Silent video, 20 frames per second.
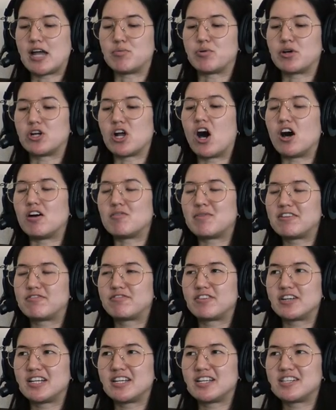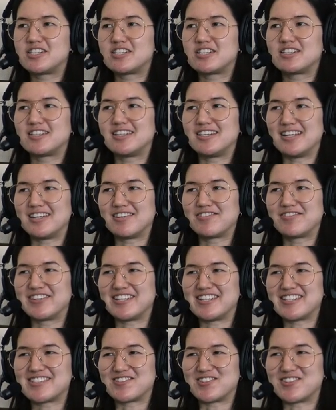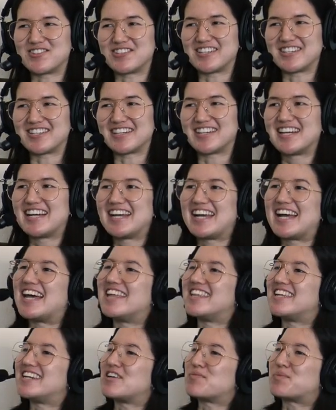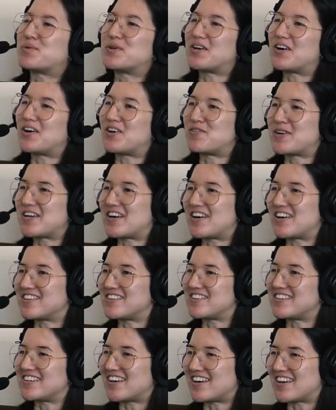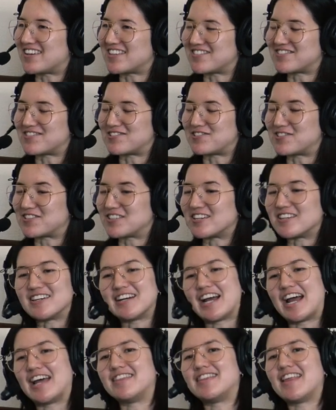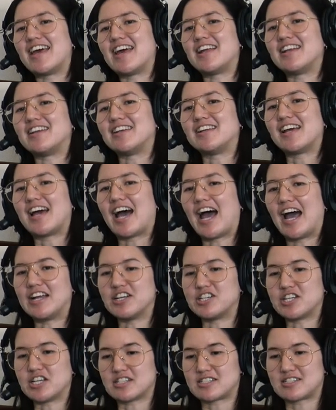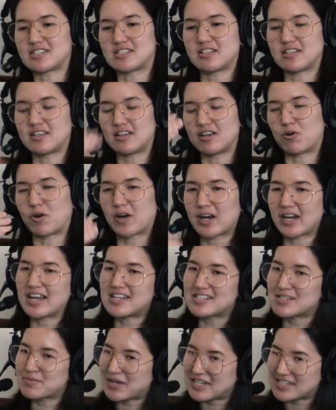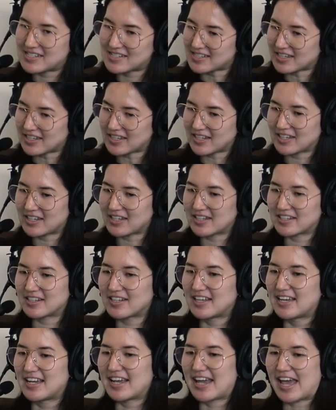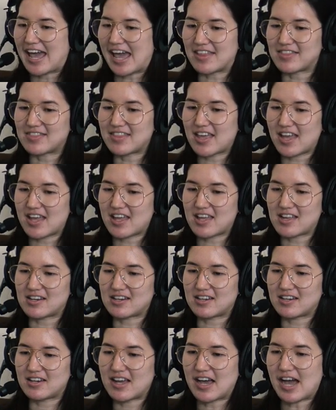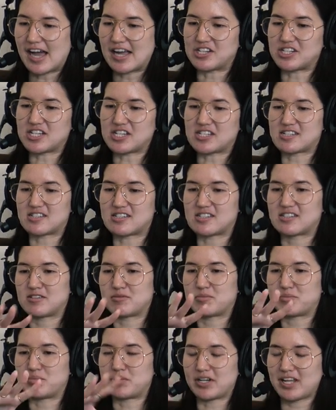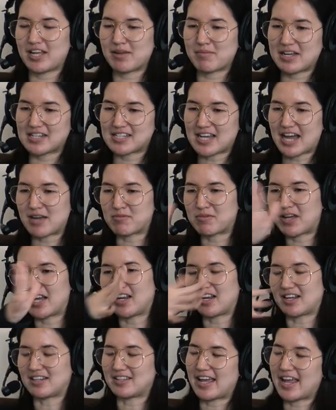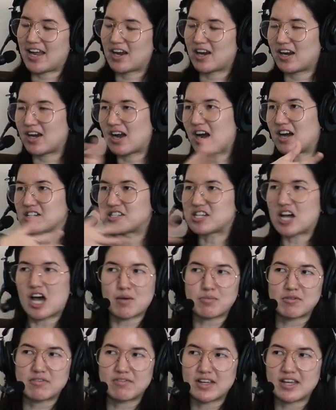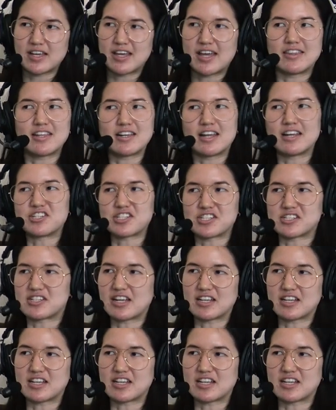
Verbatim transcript: i put all my footage in a footage folder and then i put all my audio in an audio folder and then i just organize it by scene and then i just put it in my timeline. I layer on top of it, and then I just